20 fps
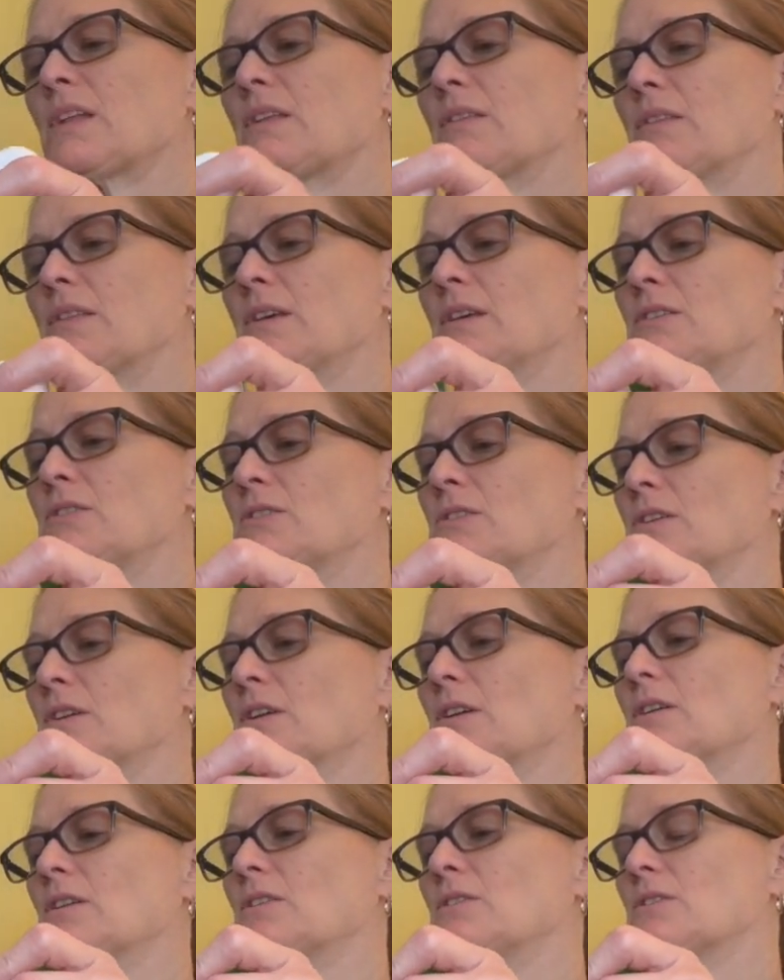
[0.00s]
this
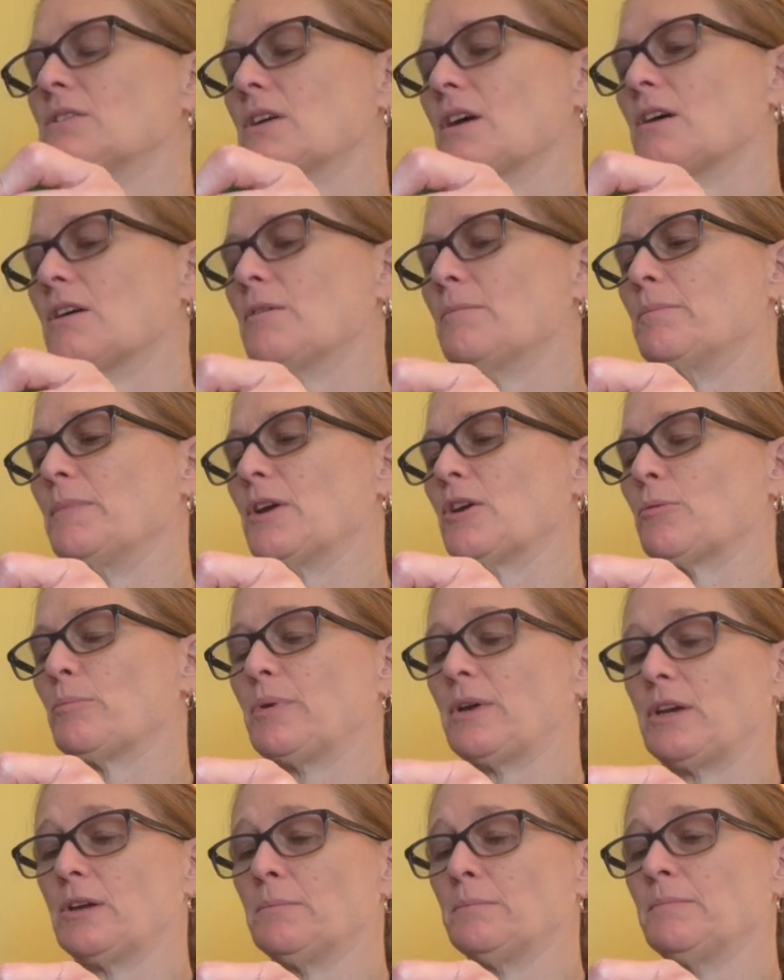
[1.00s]
is
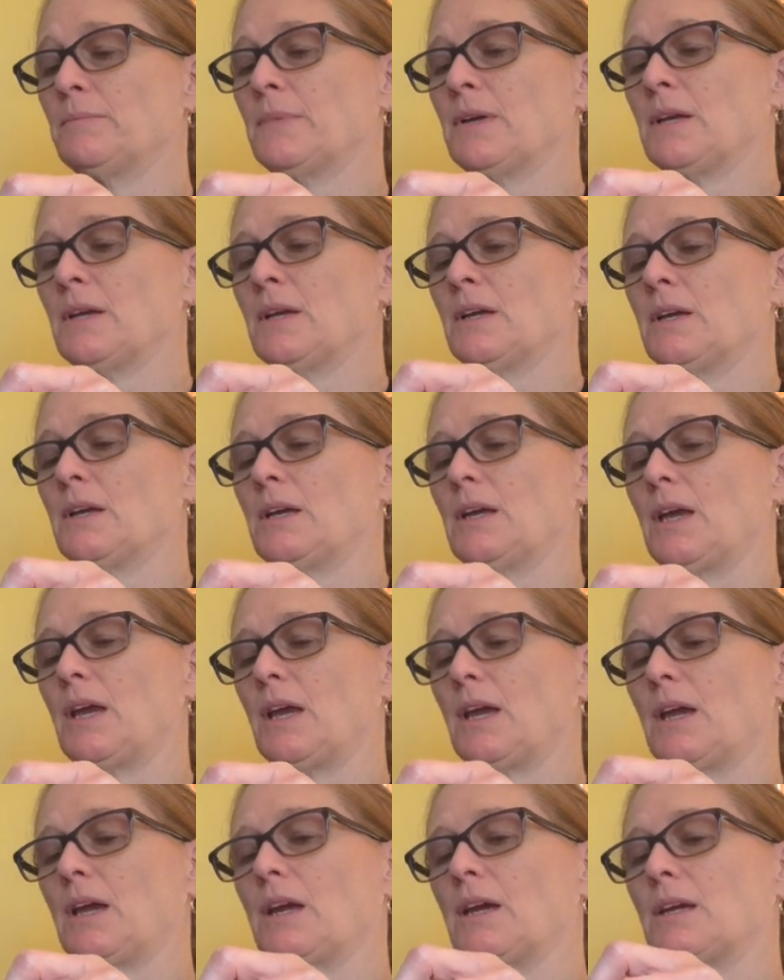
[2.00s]
meropenem,
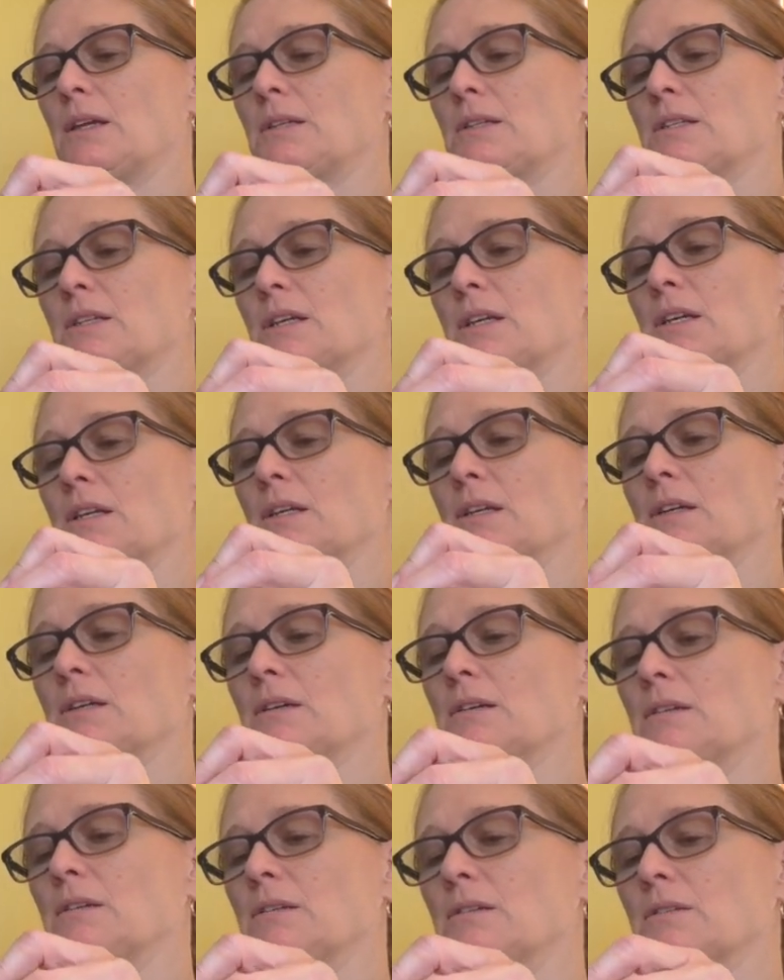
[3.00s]
and it
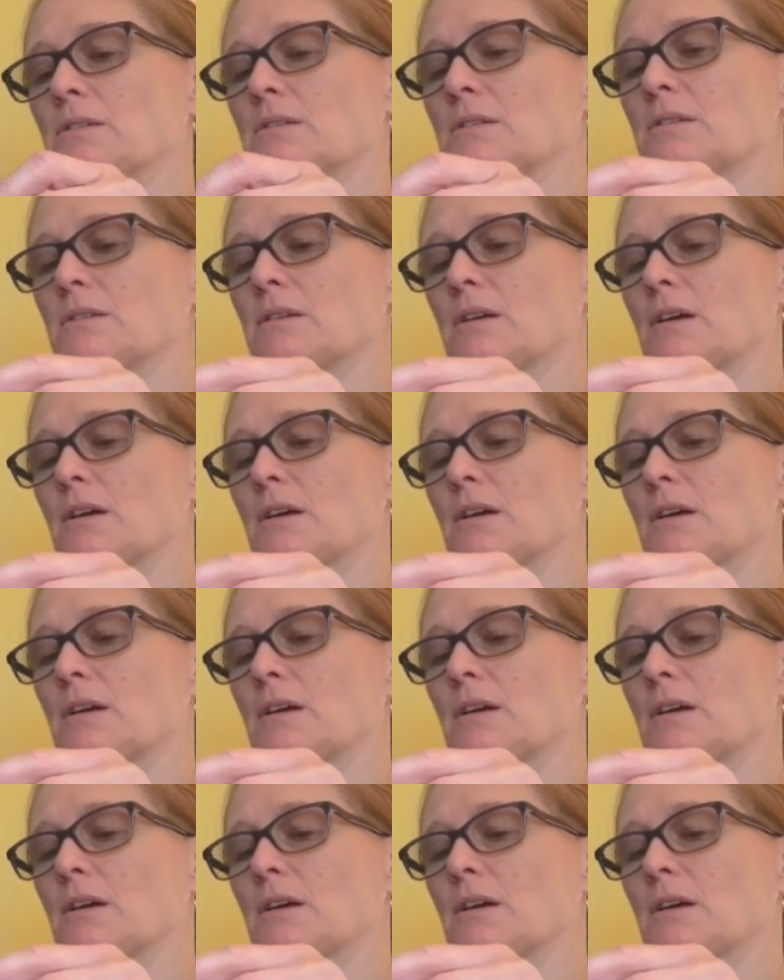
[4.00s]
is,